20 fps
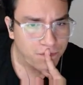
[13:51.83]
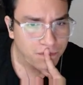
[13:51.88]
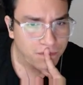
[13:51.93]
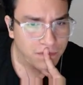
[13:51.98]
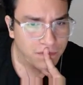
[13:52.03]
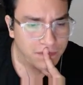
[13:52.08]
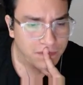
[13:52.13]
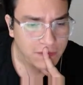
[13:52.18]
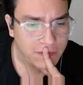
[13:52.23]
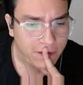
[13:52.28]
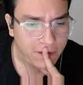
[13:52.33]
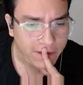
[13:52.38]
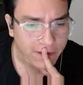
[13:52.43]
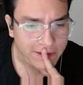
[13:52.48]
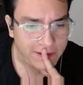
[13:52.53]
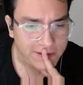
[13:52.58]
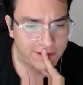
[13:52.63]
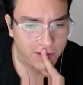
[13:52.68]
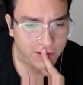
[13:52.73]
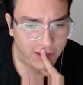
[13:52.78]
Okay, so
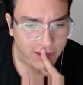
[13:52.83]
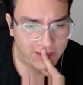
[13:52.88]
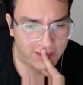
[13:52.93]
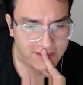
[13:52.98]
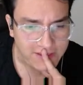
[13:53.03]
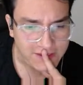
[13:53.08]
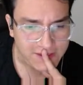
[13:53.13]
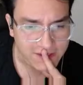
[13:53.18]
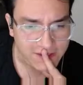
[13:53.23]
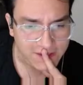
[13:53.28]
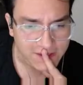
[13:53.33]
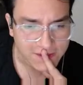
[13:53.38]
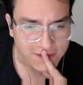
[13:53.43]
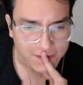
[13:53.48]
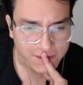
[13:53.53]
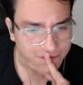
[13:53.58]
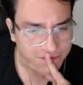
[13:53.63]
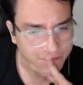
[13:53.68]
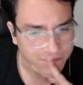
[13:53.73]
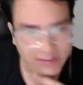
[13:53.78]
let's just.
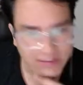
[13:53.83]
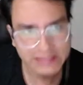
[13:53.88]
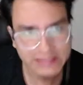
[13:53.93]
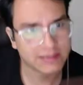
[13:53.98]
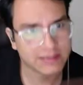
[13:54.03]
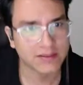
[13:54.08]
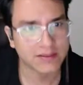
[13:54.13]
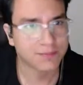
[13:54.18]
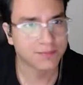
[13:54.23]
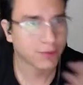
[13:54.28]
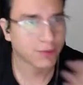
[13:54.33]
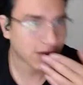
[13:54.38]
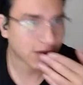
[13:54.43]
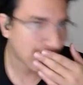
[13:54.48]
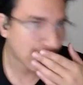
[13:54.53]
This is perhaps an